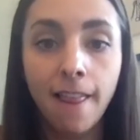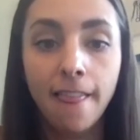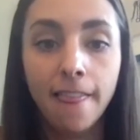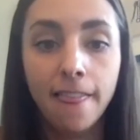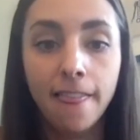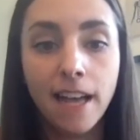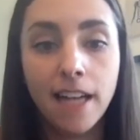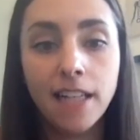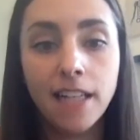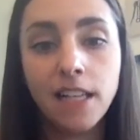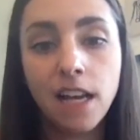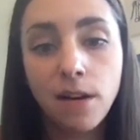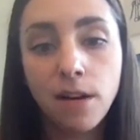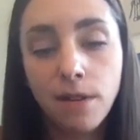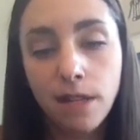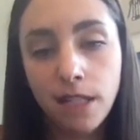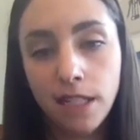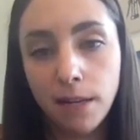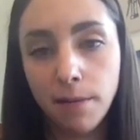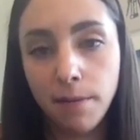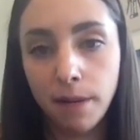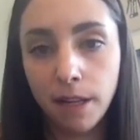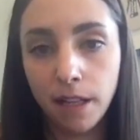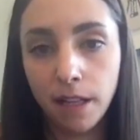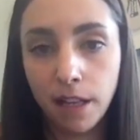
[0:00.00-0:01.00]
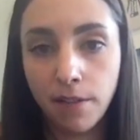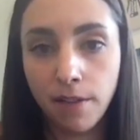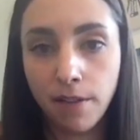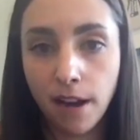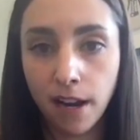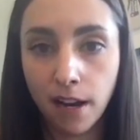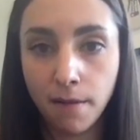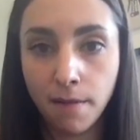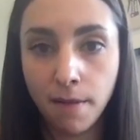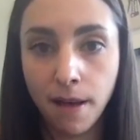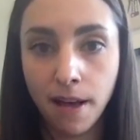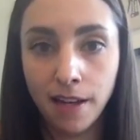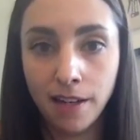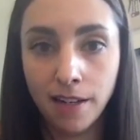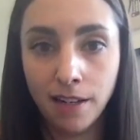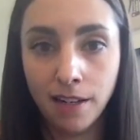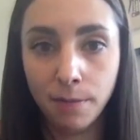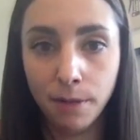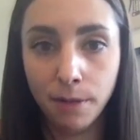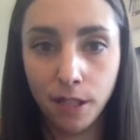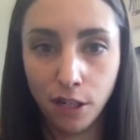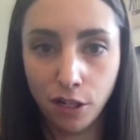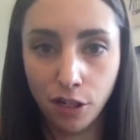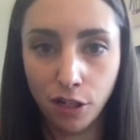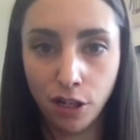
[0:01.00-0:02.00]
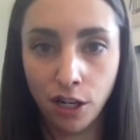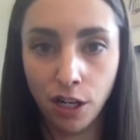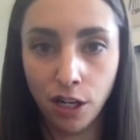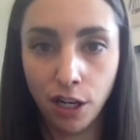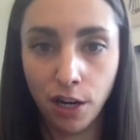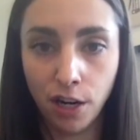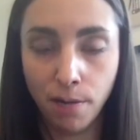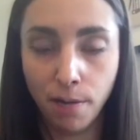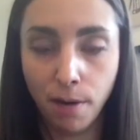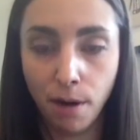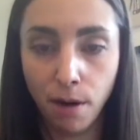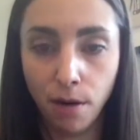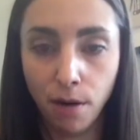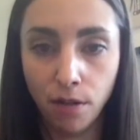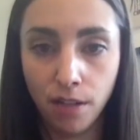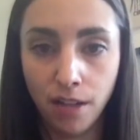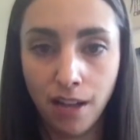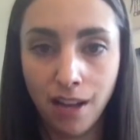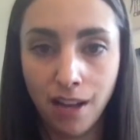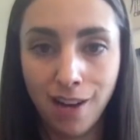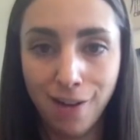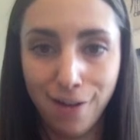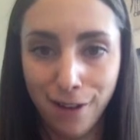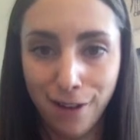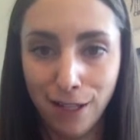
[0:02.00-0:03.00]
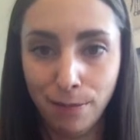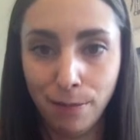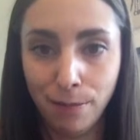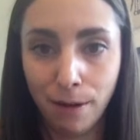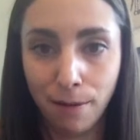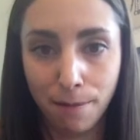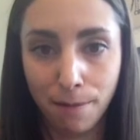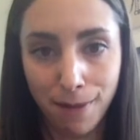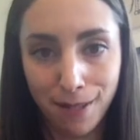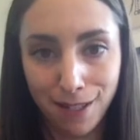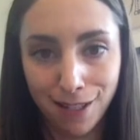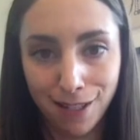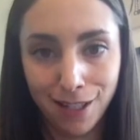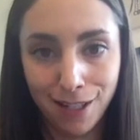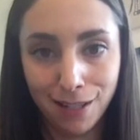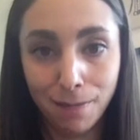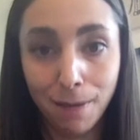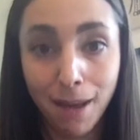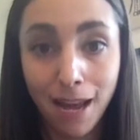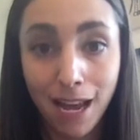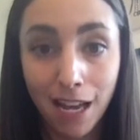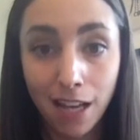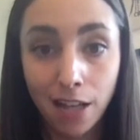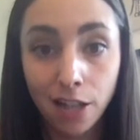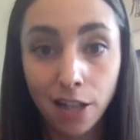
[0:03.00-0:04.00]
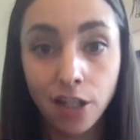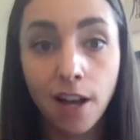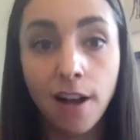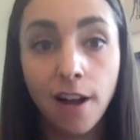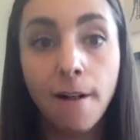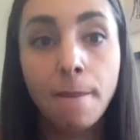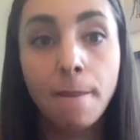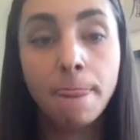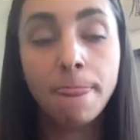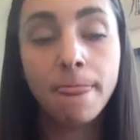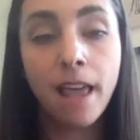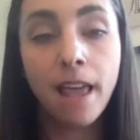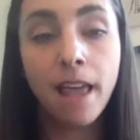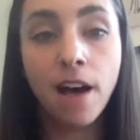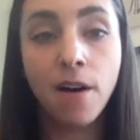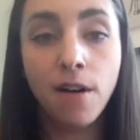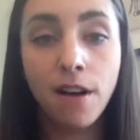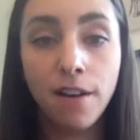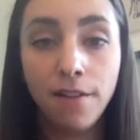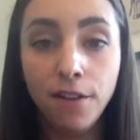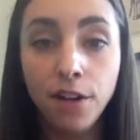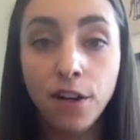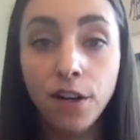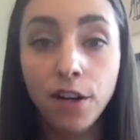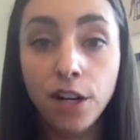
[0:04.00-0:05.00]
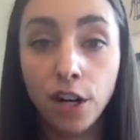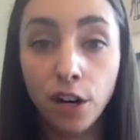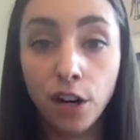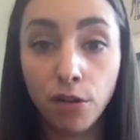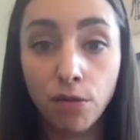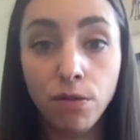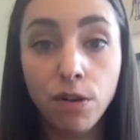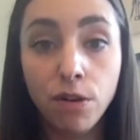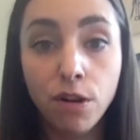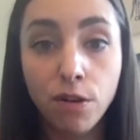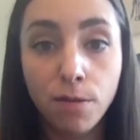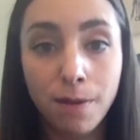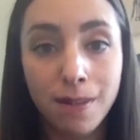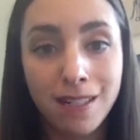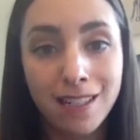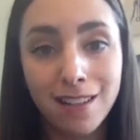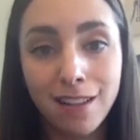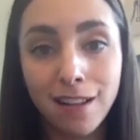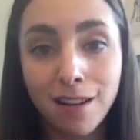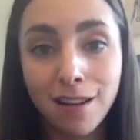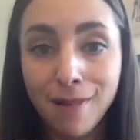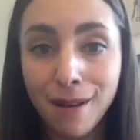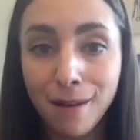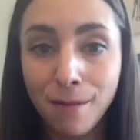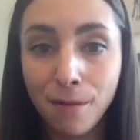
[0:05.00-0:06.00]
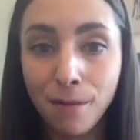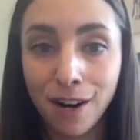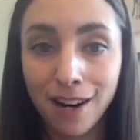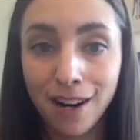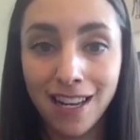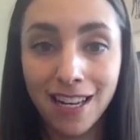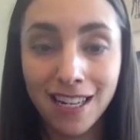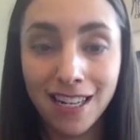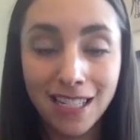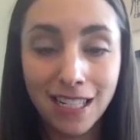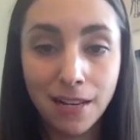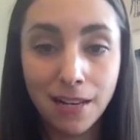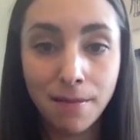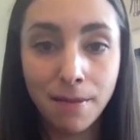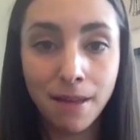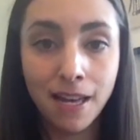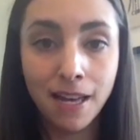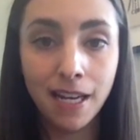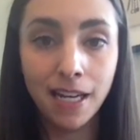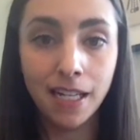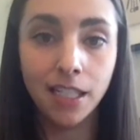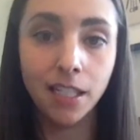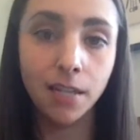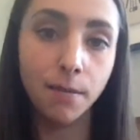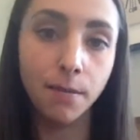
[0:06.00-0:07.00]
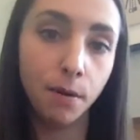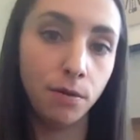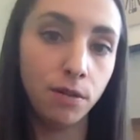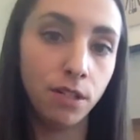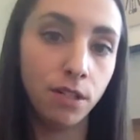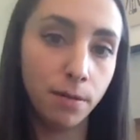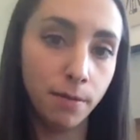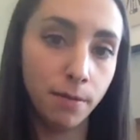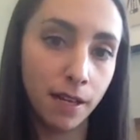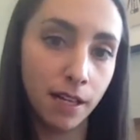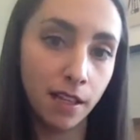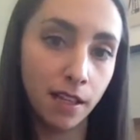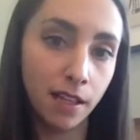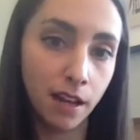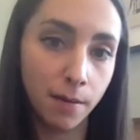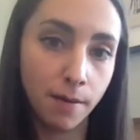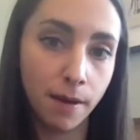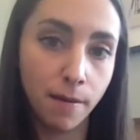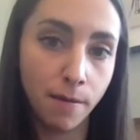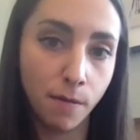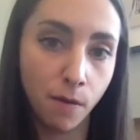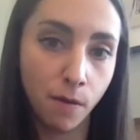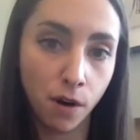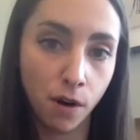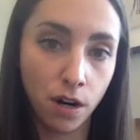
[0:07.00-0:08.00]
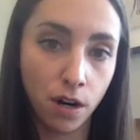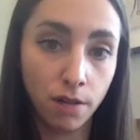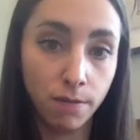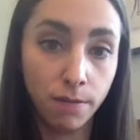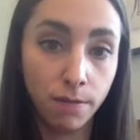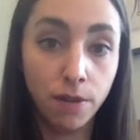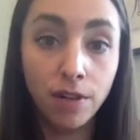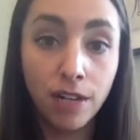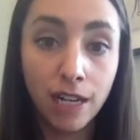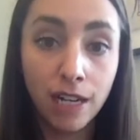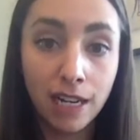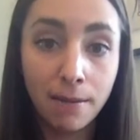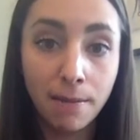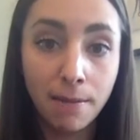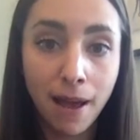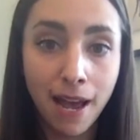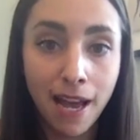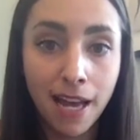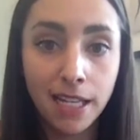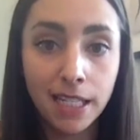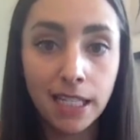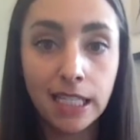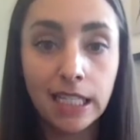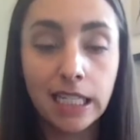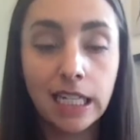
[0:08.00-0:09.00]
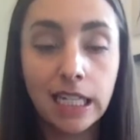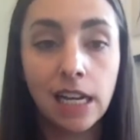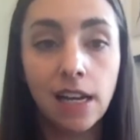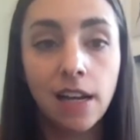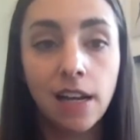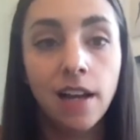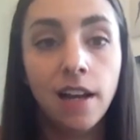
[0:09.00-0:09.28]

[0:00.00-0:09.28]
That's how we typically recommend positioning your posts on a Facebook business page. Now, if you're in a group, it's a little bit more intimate. It's supposed to be a little bit more community-based.